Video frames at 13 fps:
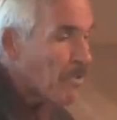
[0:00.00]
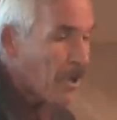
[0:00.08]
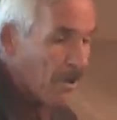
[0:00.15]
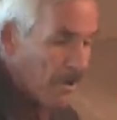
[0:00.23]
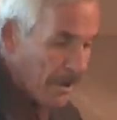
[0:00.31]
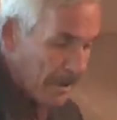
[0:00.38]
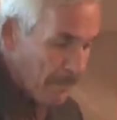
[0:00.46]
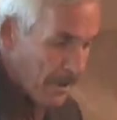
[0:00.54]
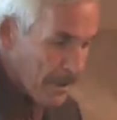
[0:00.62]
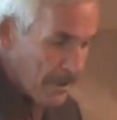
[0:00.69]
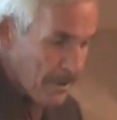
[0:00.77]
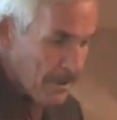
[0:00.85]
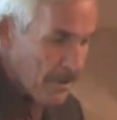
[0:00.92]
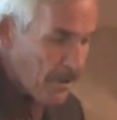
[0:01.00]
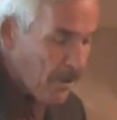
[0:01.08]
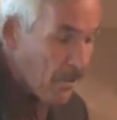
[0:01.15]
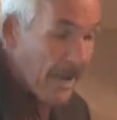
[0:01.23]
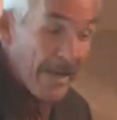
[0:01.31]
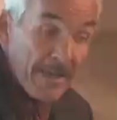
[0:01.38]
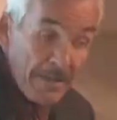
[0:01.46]
Uh, in
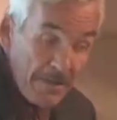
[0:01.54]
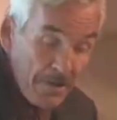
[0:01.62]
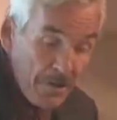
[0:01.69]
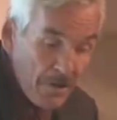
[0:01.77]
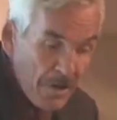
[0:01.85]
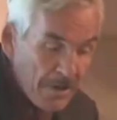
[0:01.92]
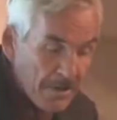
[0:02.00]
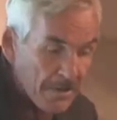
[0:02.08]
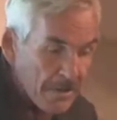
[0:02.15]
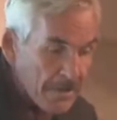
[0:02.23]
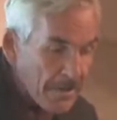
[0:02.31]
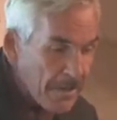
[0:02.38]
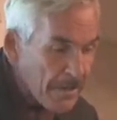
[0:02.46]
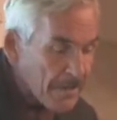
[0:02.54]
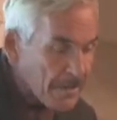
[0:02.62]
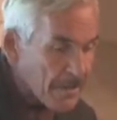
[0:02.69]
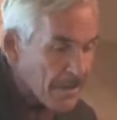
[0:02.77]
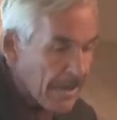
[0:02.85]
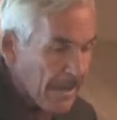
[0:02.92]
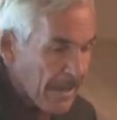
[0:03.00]
Mexico and in the United
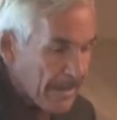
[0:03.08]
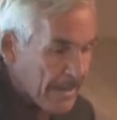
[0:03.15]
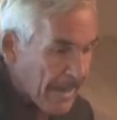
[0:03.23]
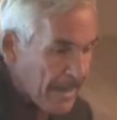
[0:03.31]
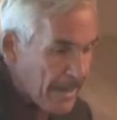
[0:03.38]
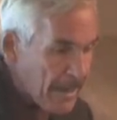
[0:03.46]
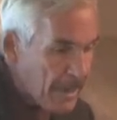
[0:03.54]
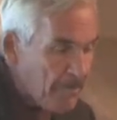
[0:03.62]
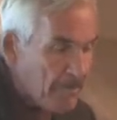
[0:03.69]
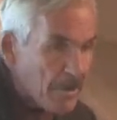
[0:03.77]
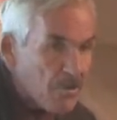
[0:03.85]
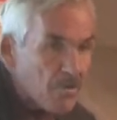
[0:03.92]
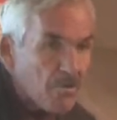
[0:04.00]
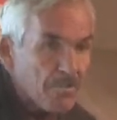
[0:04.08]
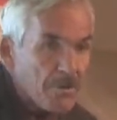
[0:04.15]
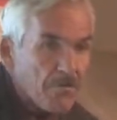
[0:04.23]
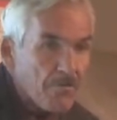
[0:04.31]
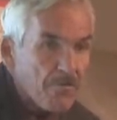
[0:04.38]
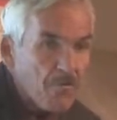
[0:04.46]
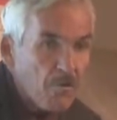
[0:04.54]
States, daykeeping groups
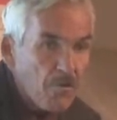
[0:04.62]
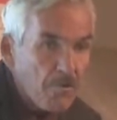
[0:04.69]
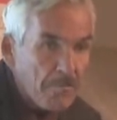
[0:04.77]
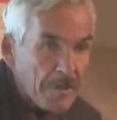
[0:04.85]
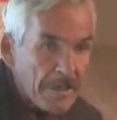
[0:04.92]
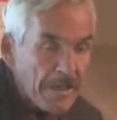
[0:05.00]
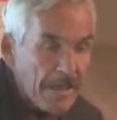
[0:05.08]
are forming.